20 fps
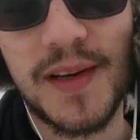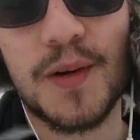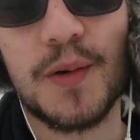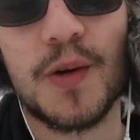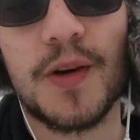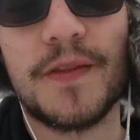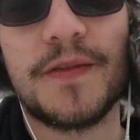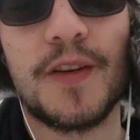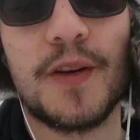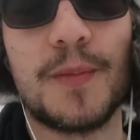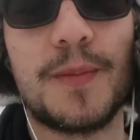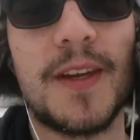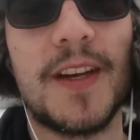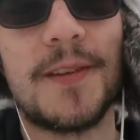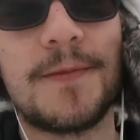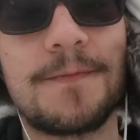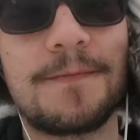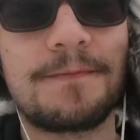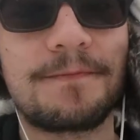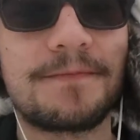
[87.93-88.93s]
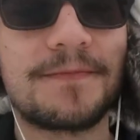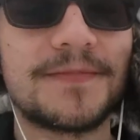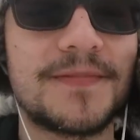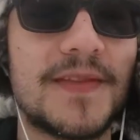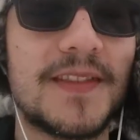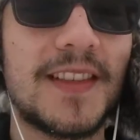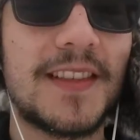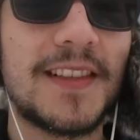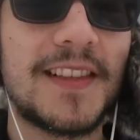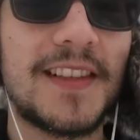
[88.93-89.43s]
agoraphobia,
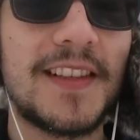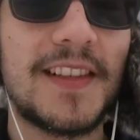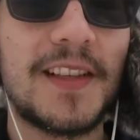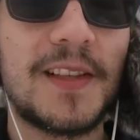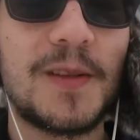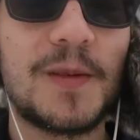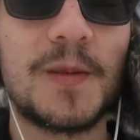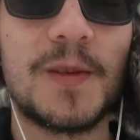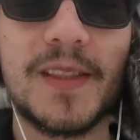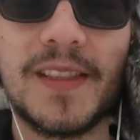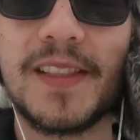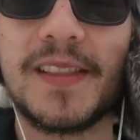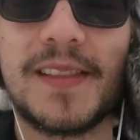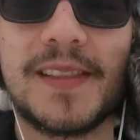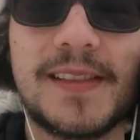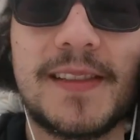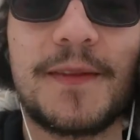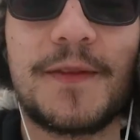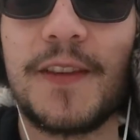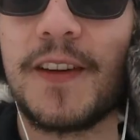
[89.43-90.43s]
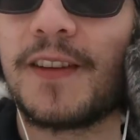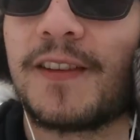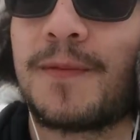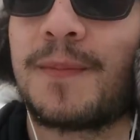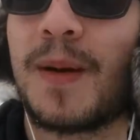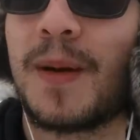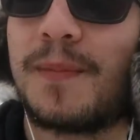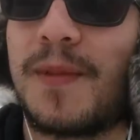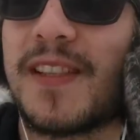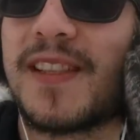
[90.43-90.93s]
which is the fear
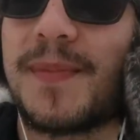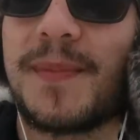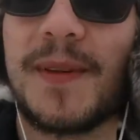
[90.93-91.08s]
of public